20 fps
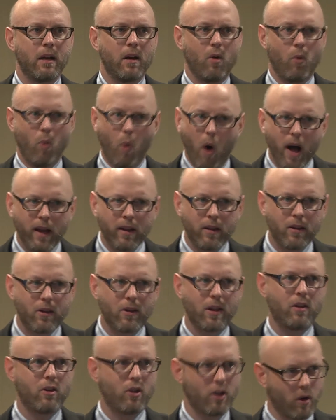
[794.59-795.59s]
Ones
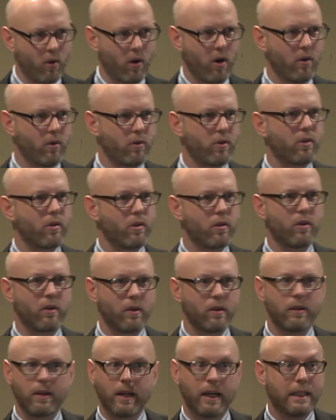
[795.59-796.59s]
and zeros,
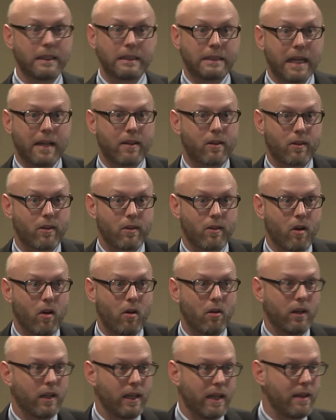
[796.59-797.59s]
right? That's
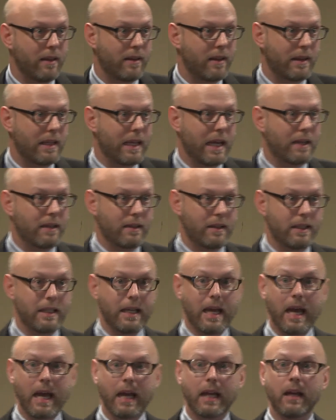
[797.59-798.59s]
all it is at the end of the
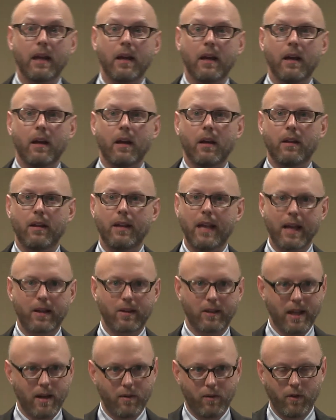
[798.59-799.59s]
day. The
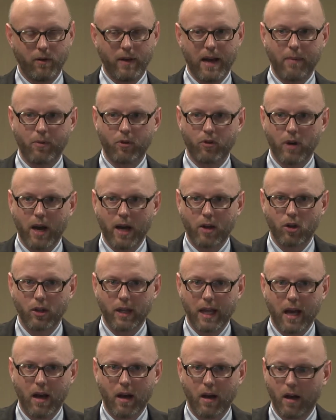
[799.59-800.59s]
next level of abstraction
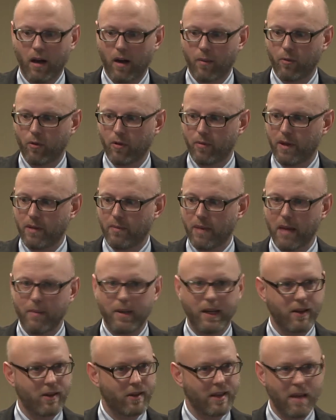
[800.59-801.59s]
up would be maybe
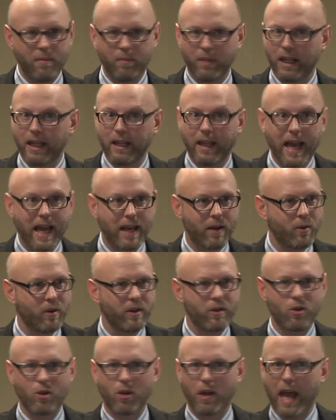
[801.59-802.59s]
assembling
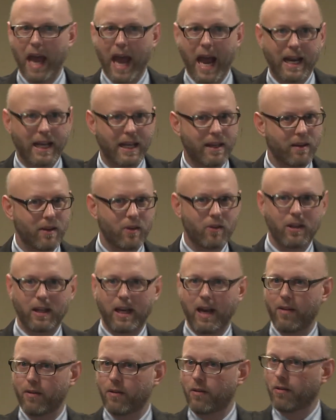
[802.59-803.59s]
language, adding this
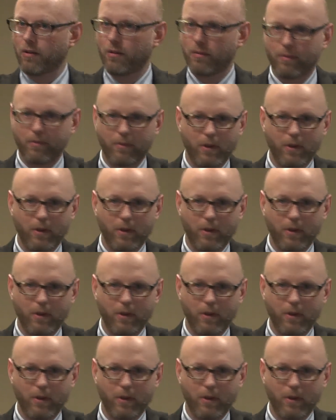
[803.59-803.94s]
together,